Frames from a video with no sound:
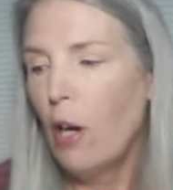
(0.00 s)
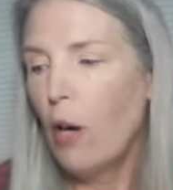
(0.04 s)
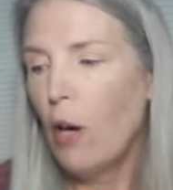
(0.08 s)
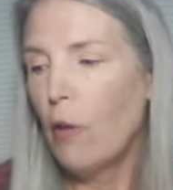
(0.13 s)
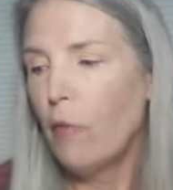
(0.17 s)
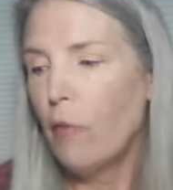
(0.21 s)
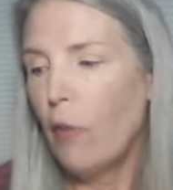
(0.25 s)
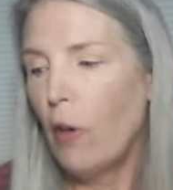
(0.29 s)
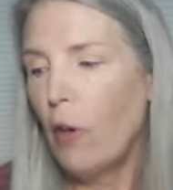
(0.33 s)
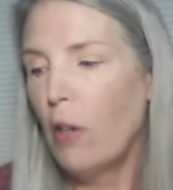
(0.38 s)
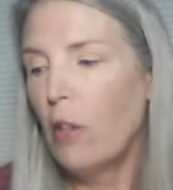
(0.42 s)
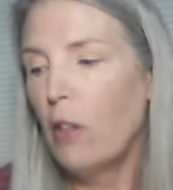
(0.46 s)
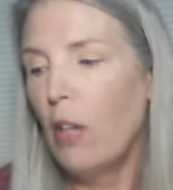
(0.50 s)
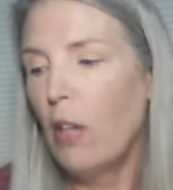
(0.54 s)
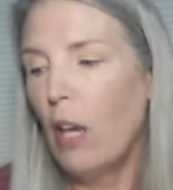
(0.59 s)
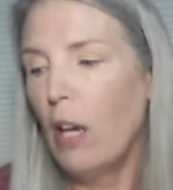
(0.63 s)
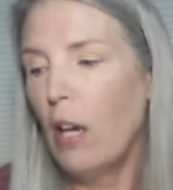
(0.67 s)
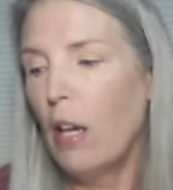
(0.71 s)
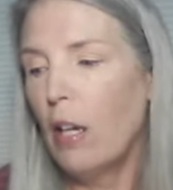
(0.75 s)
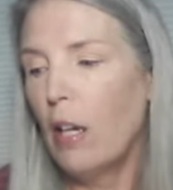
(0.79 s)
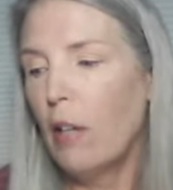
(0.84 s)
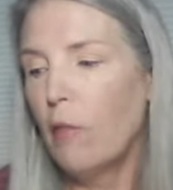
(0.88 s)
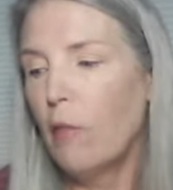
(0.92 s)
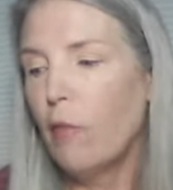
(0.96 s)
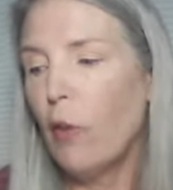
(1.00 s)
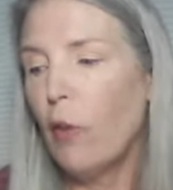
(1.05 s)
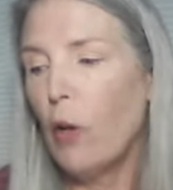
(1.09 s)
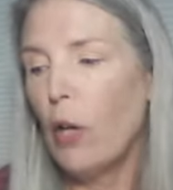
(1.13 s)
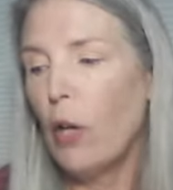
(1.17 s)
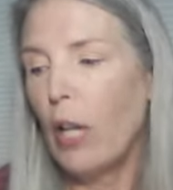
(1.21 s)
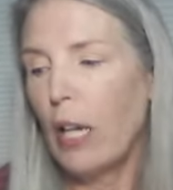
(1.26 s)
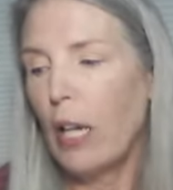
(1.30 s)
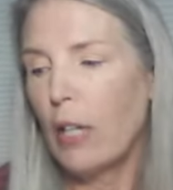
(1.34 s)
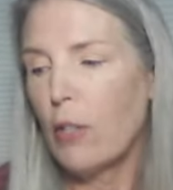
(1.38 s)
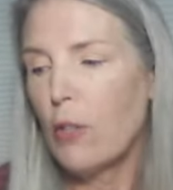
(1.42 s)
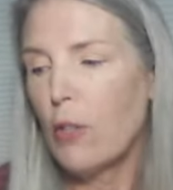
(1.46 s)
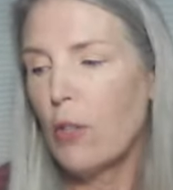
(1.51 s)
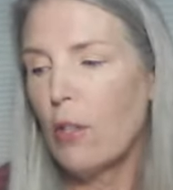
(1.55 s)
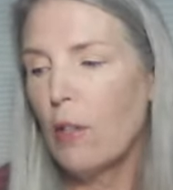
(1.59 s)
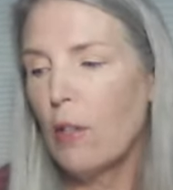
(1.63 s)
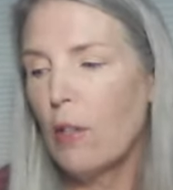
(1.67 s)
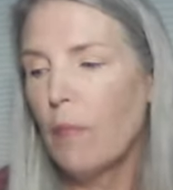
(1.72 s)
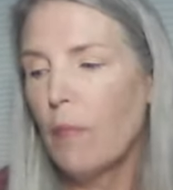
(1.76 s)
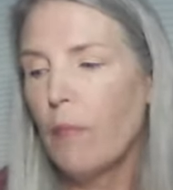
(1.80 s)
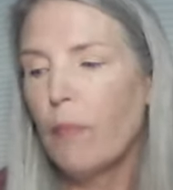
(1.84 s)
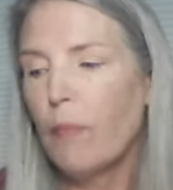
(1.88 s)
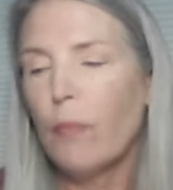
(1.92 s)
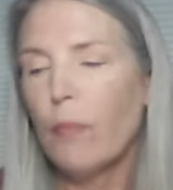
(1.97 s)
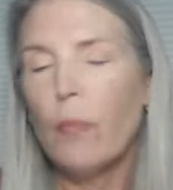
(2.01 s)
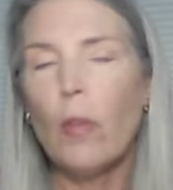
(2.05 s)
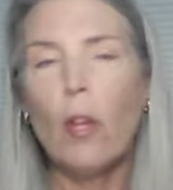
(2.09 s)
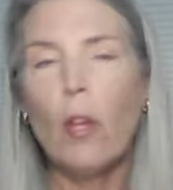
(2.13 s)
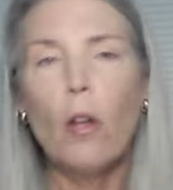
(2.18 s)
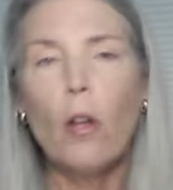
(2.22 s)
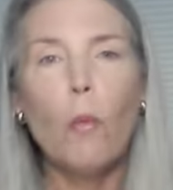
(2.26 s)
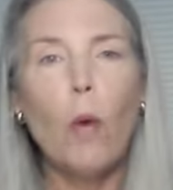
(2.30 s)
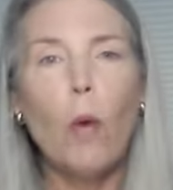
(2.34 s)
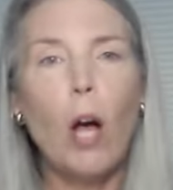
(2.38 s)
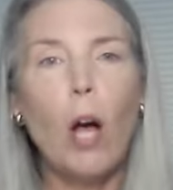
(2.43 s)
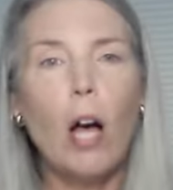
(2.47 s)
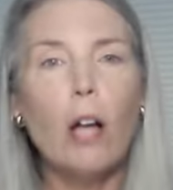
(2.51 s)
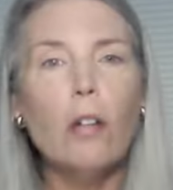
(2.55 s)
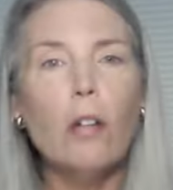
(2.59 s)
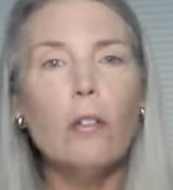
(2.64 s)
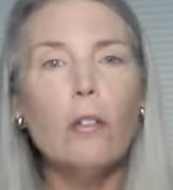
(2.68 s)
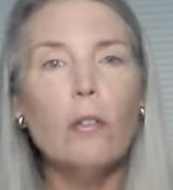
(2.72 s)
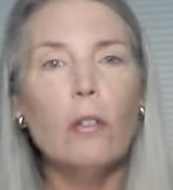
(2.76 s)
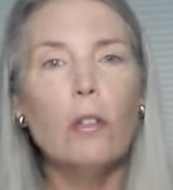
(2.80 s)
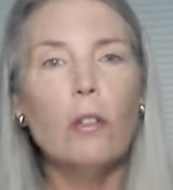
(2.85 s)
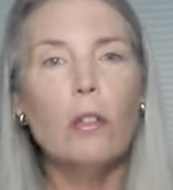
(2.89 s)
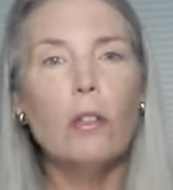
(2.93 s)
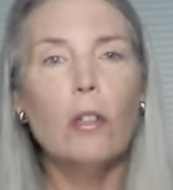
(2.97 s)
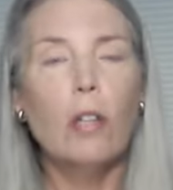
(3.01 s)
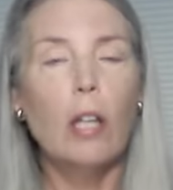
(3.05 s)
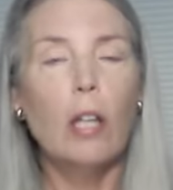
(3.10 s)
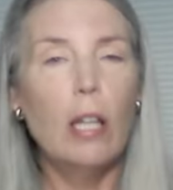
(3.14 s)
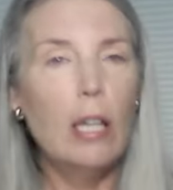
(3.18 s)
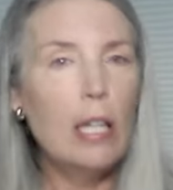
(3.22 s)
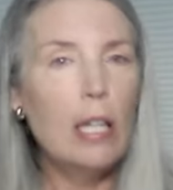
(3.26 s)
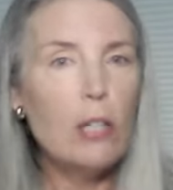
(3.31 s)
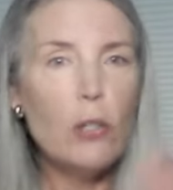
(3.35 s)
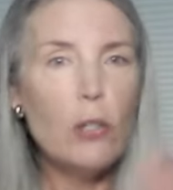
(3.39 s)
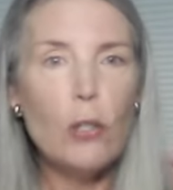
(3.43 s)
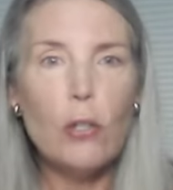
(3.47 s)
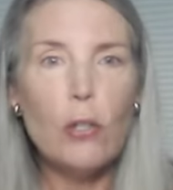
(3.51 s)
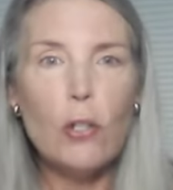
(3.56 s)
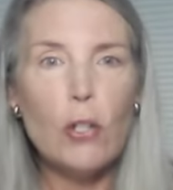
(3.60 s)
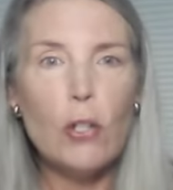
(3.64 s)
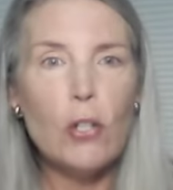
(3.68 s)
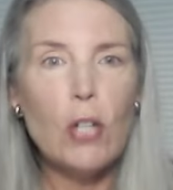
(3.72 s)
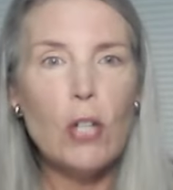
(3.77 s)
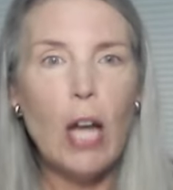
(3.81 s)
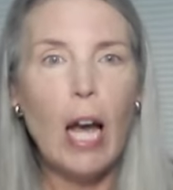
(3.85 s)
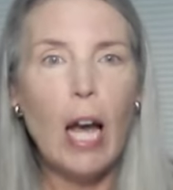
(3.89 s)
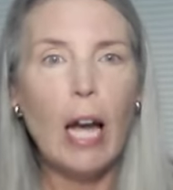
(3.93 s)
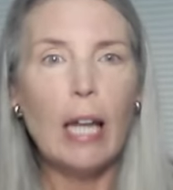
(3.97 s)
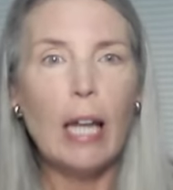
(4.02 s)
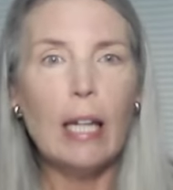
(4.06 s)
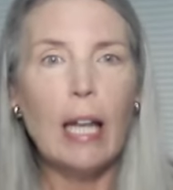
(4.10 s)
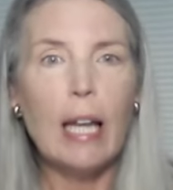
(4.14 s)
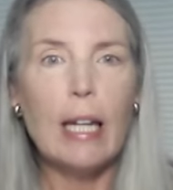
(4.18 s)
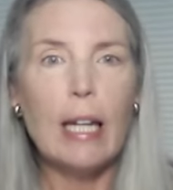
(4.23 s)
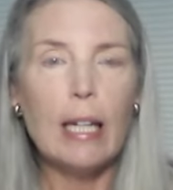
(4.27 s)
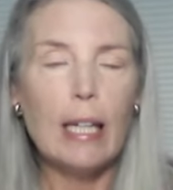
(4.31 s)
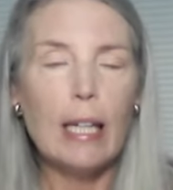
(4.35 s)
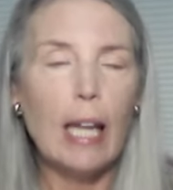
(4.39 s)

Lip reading: the verdicts. Well, and this is just a highlight.